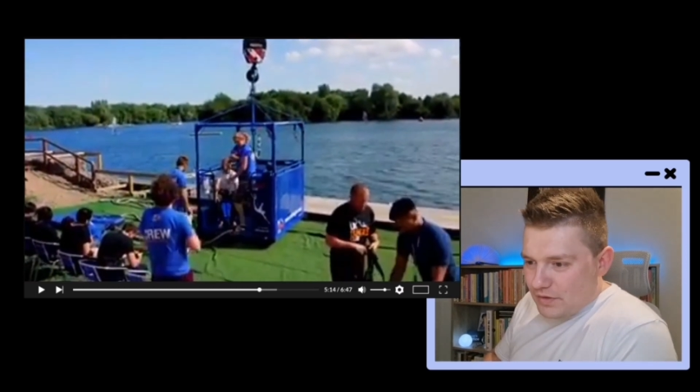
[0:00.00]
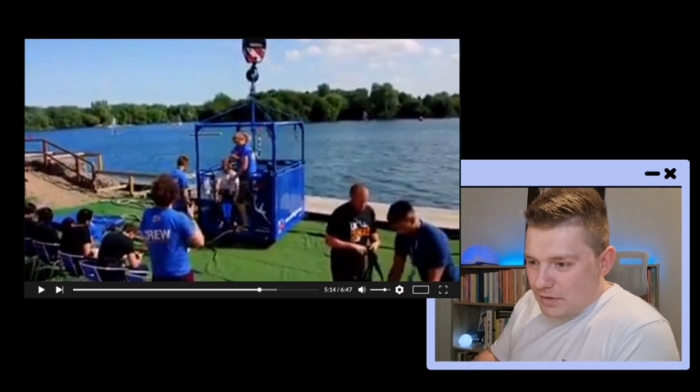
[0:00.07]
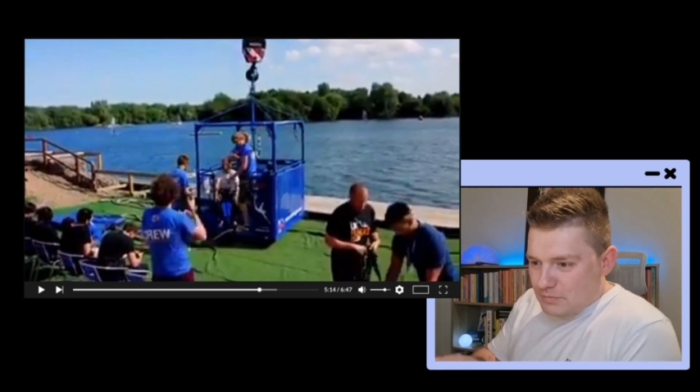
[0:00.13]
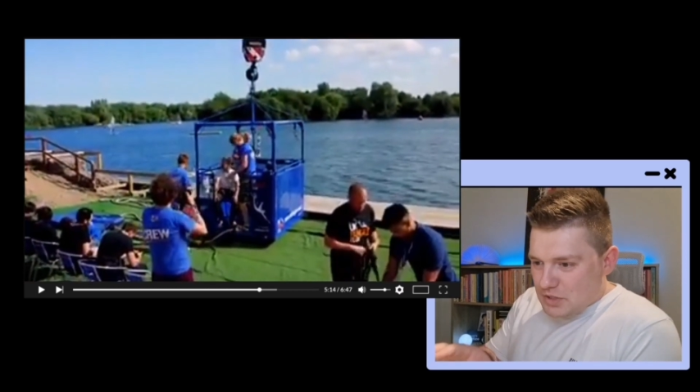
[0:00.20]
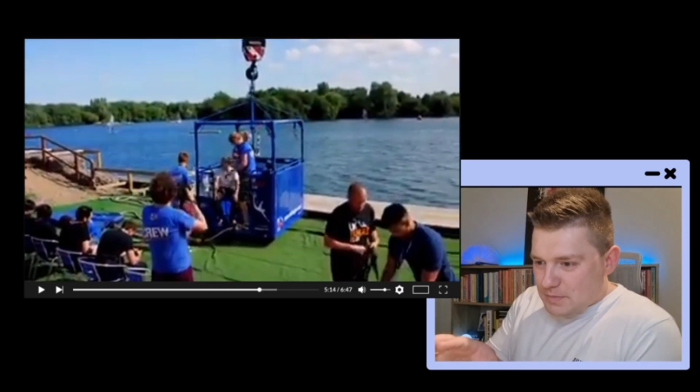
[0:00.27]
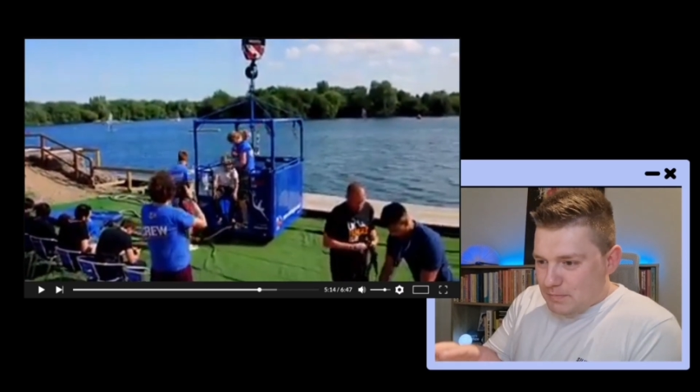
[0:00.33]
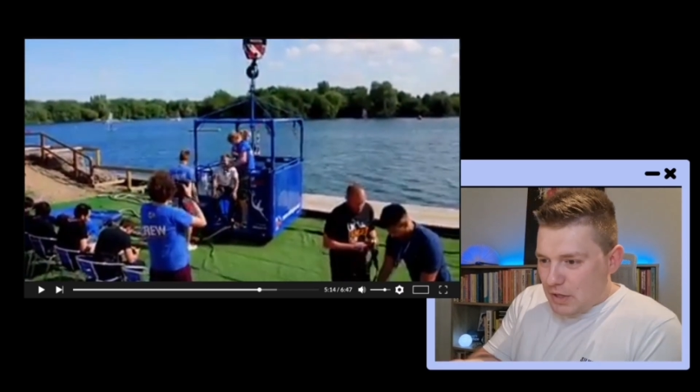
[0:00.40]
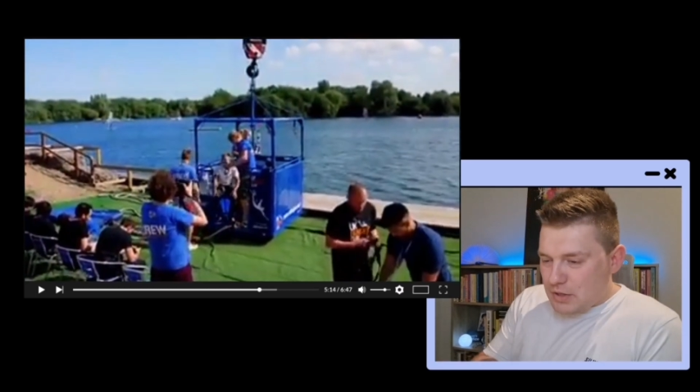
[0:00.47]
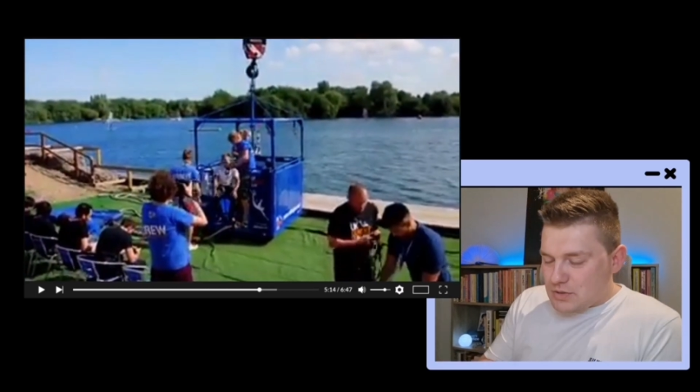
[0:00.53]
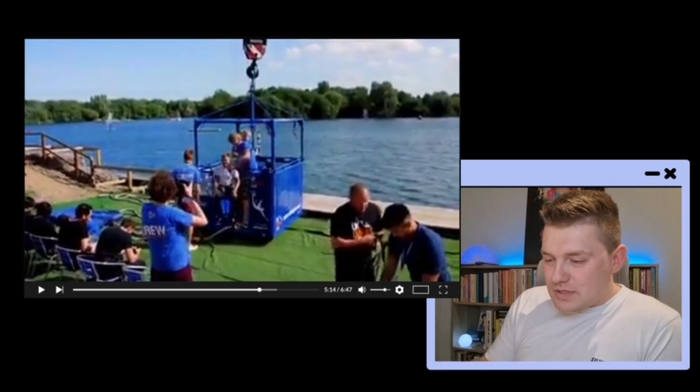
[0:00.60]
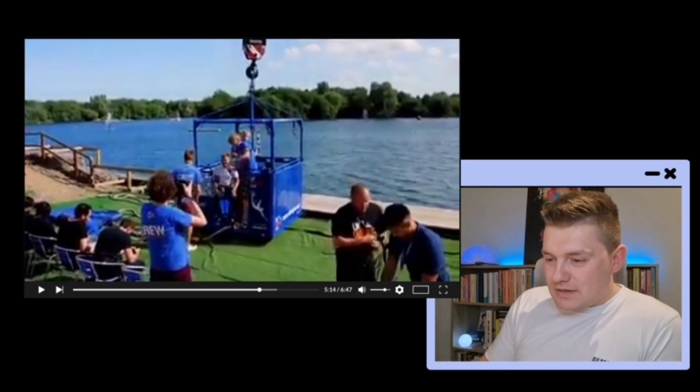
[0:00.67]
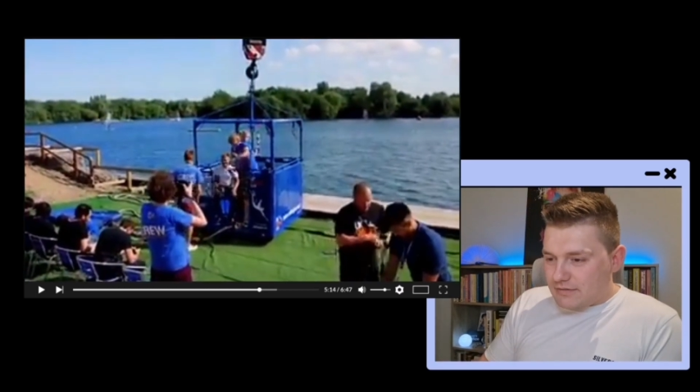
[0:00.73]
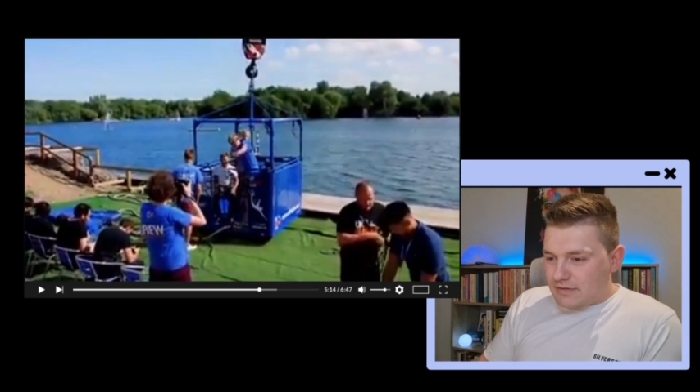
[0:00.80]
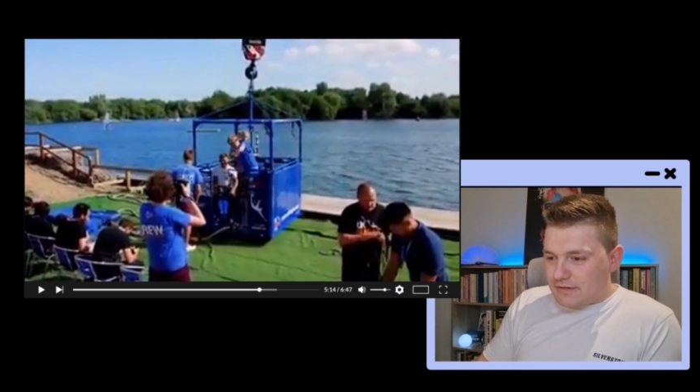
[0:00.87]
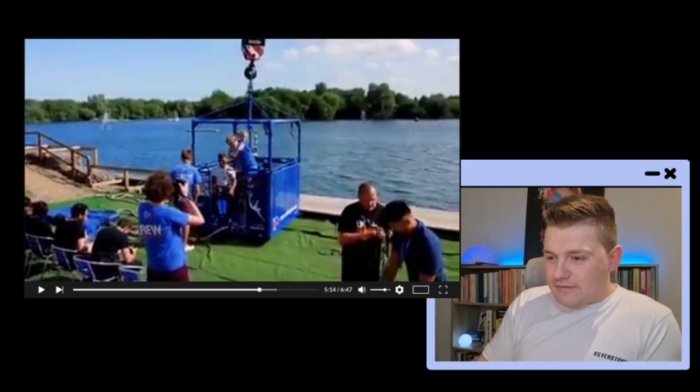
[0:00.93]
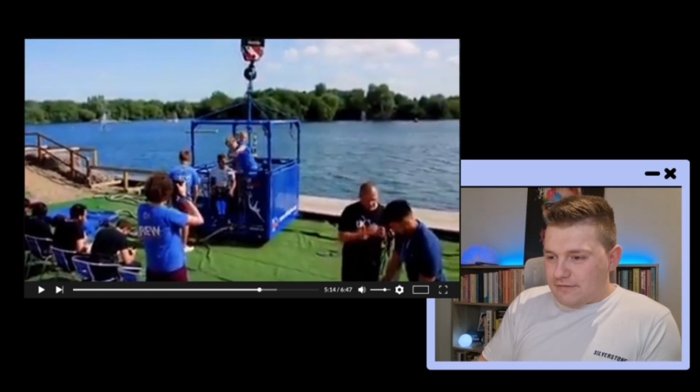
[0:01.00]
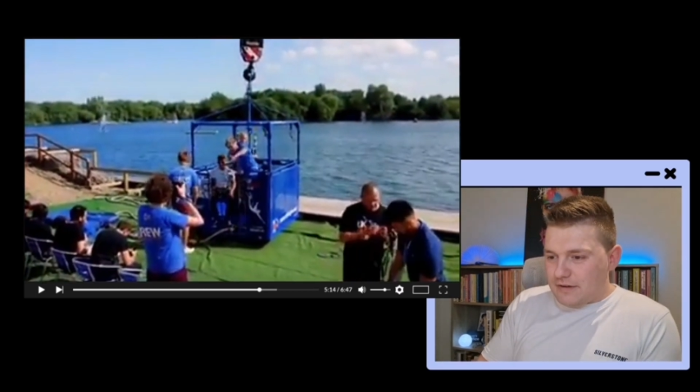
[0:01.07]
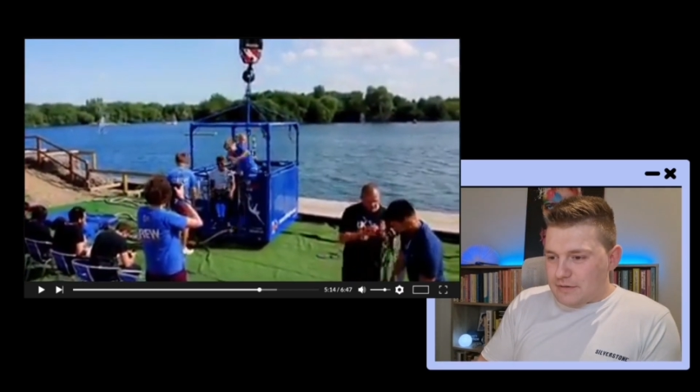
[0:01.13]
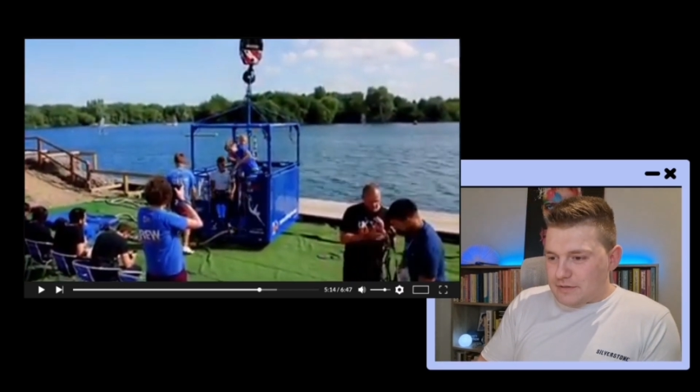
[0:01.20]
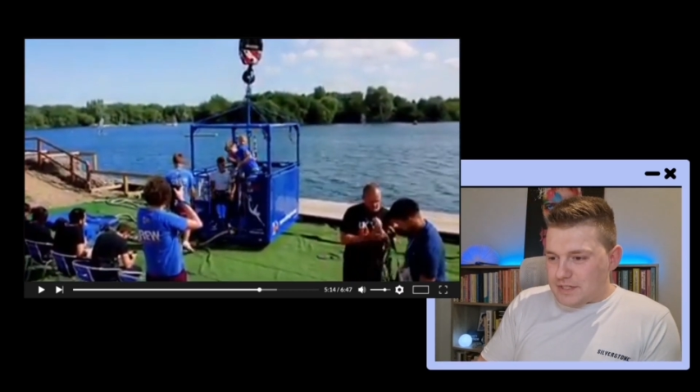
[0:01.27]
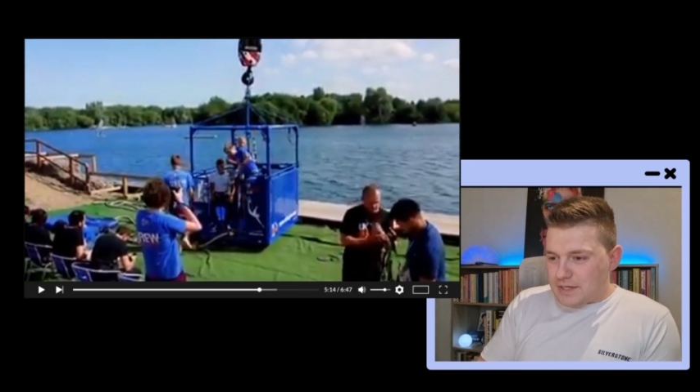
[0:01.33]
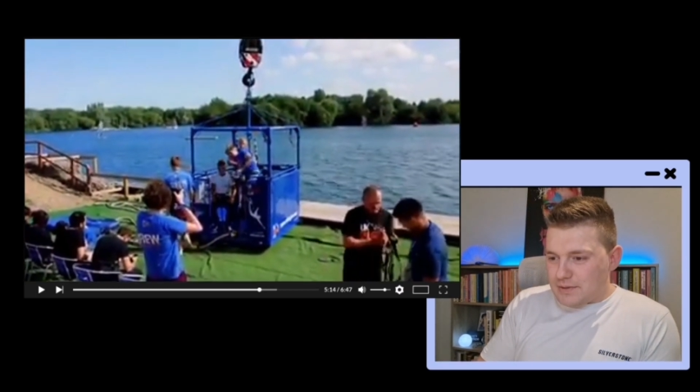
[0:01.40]
I'm just posing for a
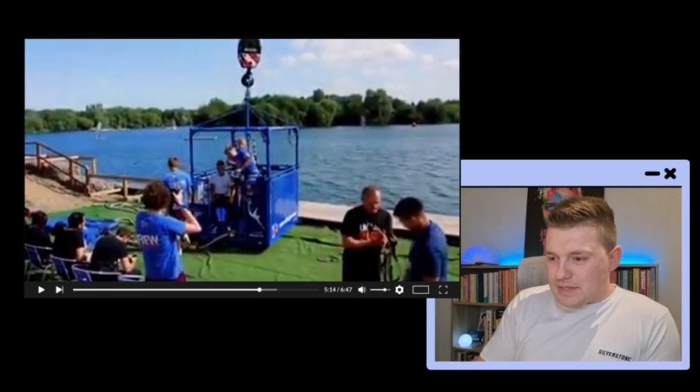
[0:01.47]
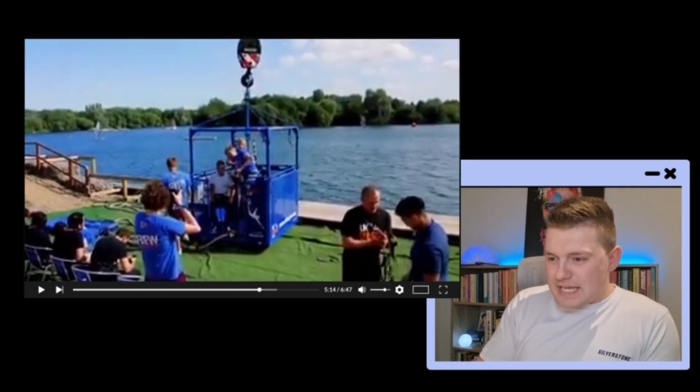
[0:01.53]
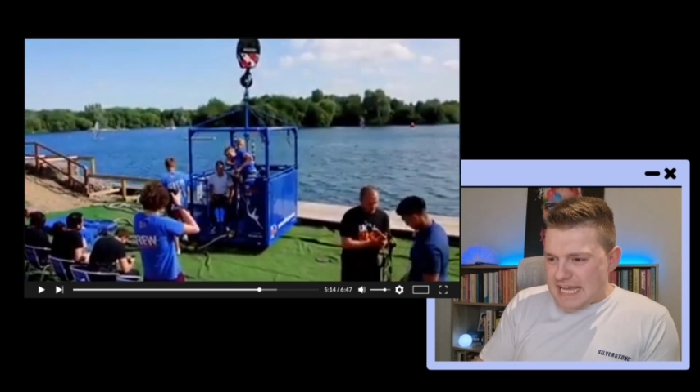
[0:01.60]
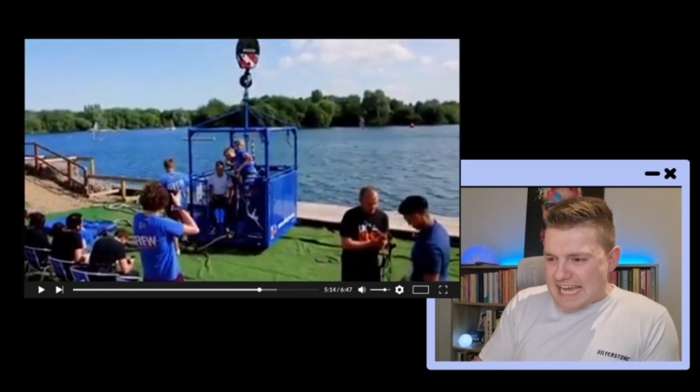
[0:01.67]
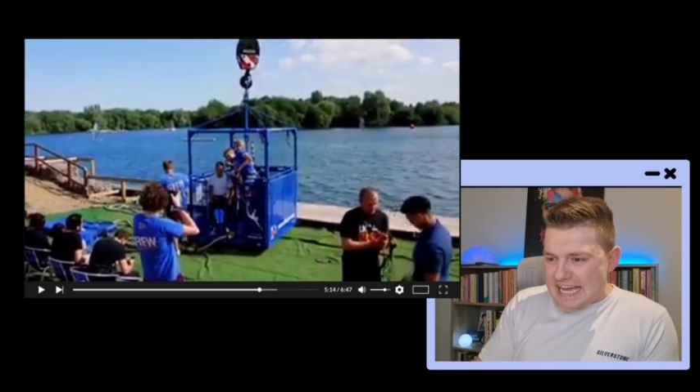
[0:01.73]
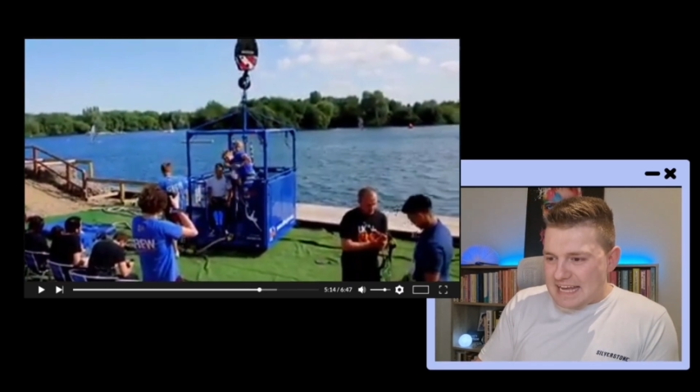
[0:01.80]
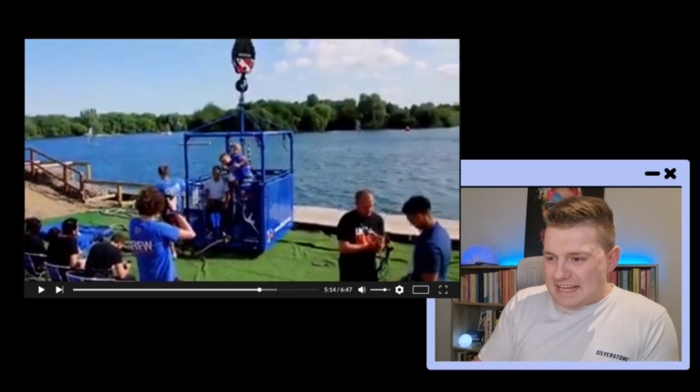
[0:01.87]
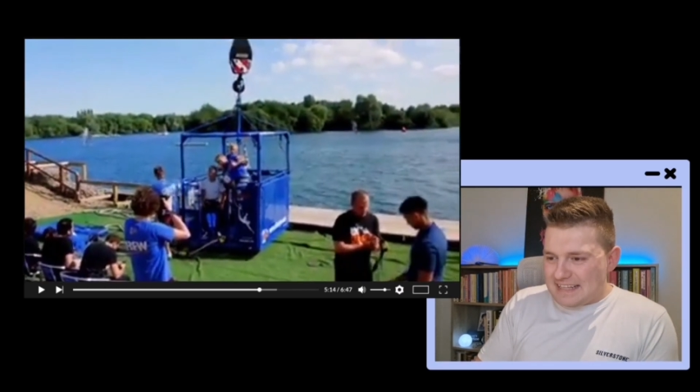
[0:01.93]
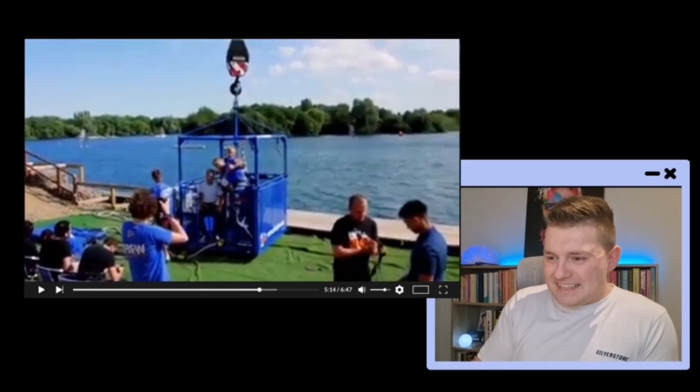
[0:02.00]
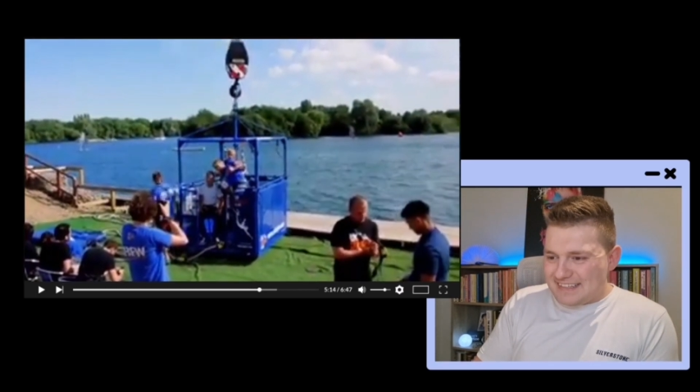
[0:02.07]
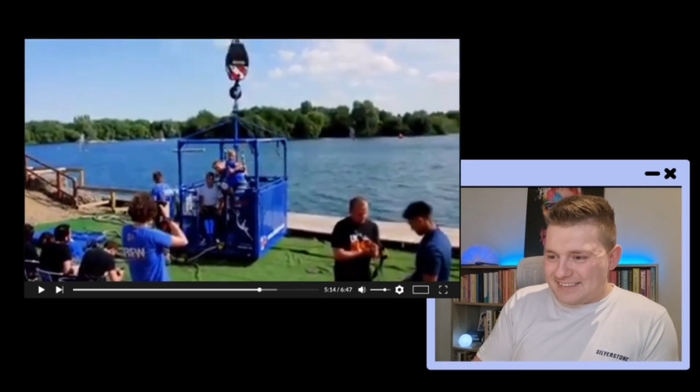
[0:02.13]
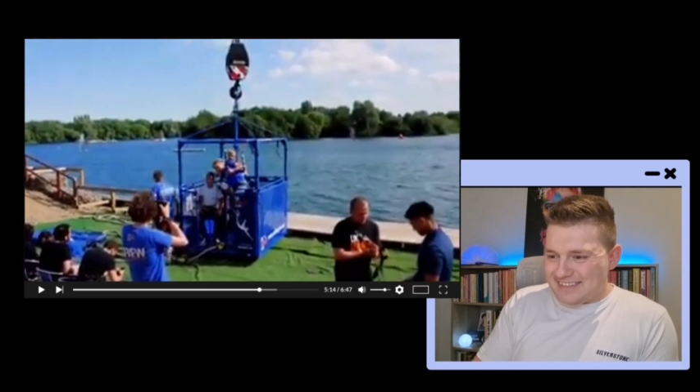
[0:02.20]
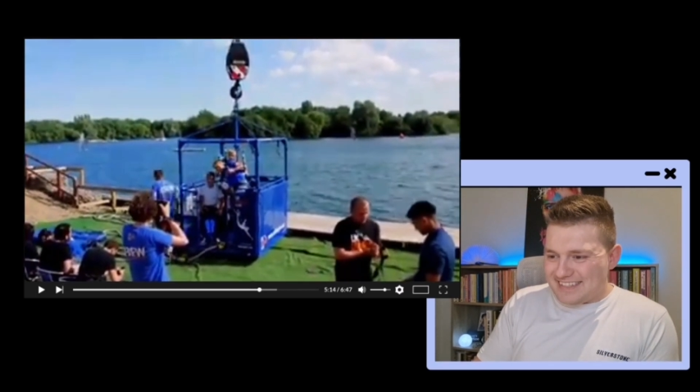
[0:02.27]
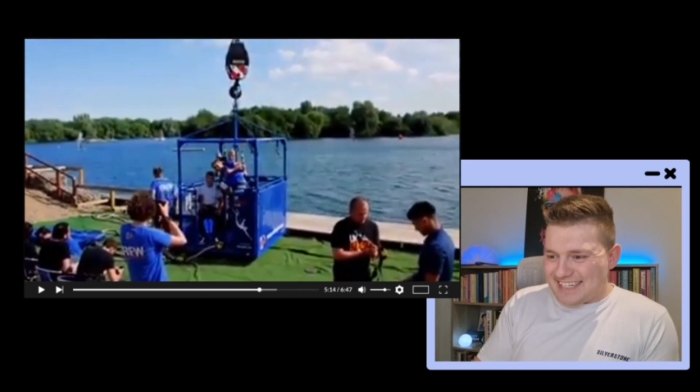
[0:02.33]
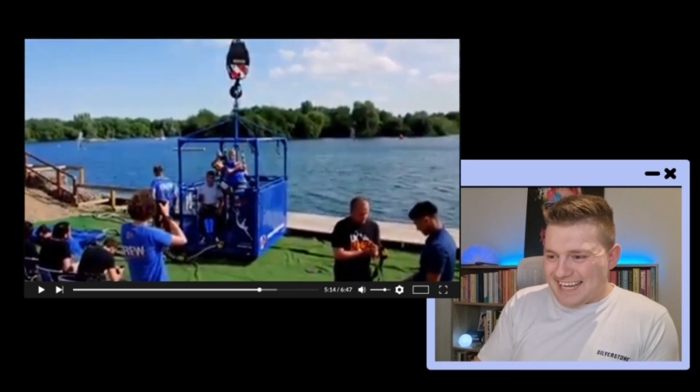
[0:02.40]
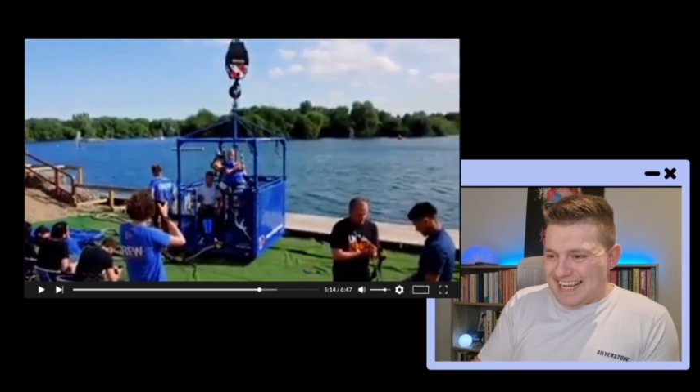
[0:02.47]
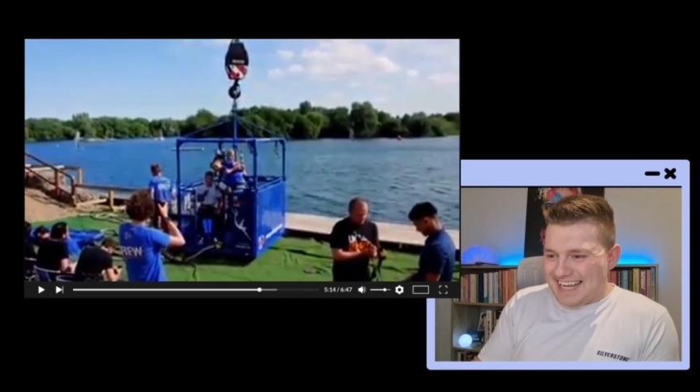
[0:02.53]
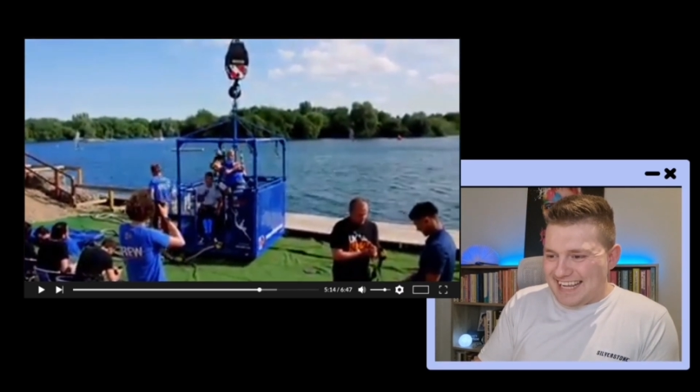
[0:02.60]
photo there. Which